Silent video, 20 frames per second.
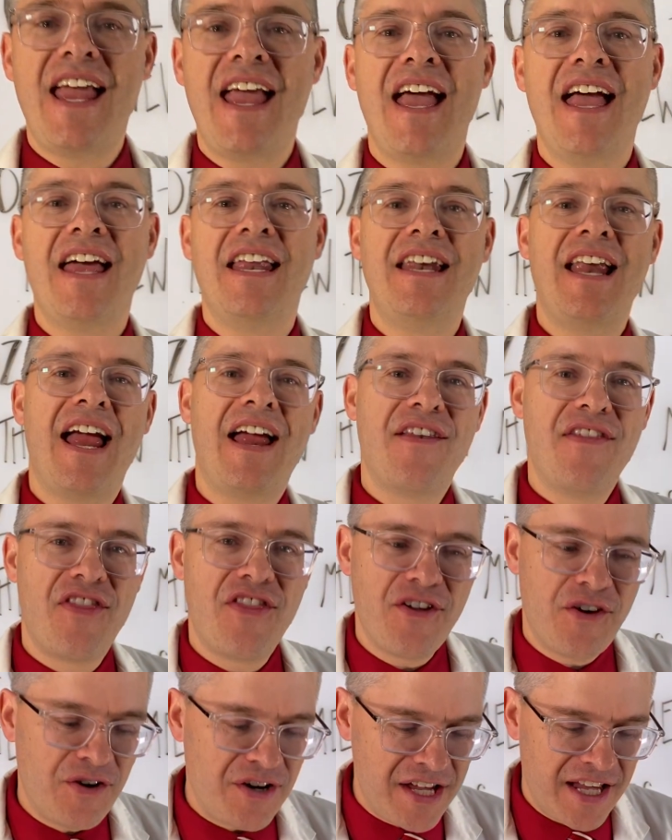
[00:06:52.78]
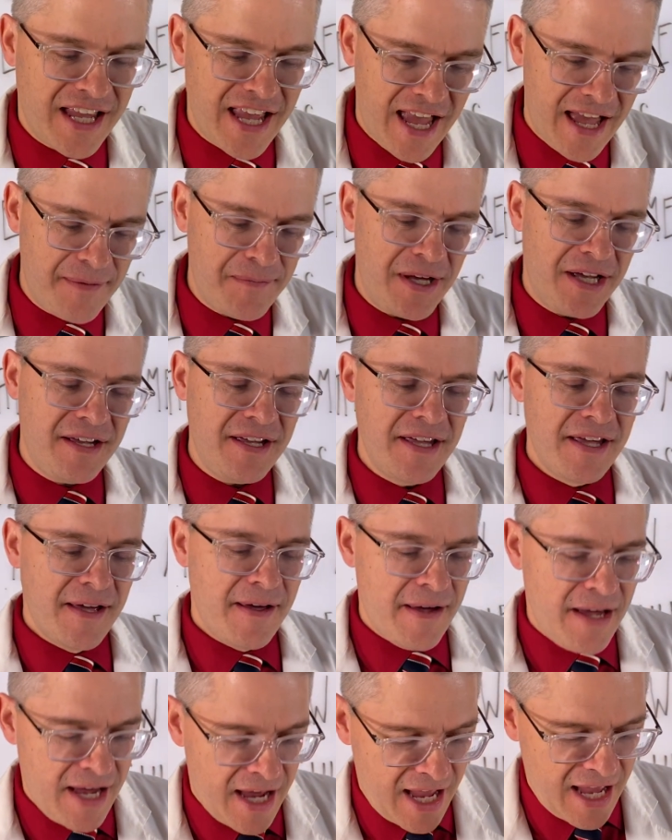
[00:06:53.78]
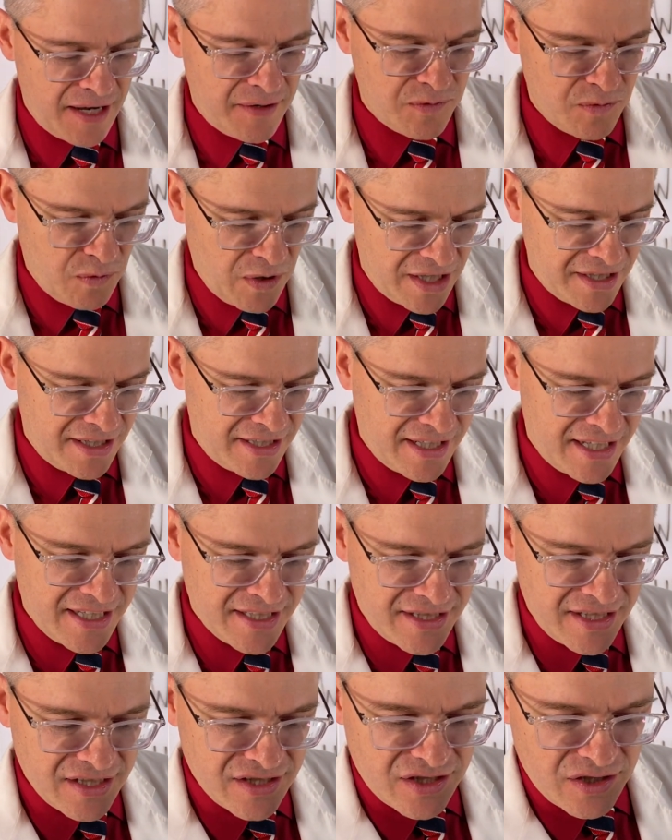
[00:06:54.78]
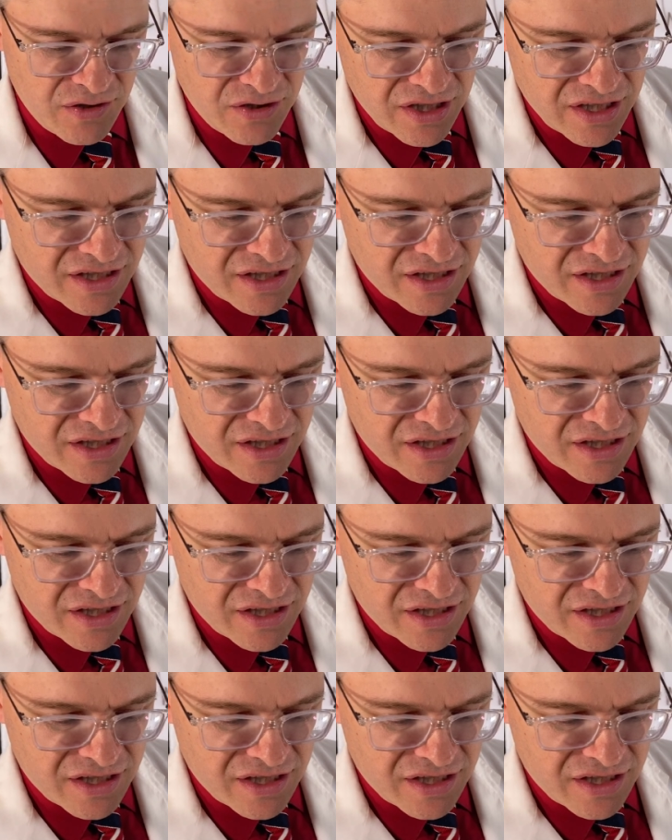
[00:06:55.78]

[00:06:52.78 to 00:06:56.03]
10 and 30 gamma. And what it is, is you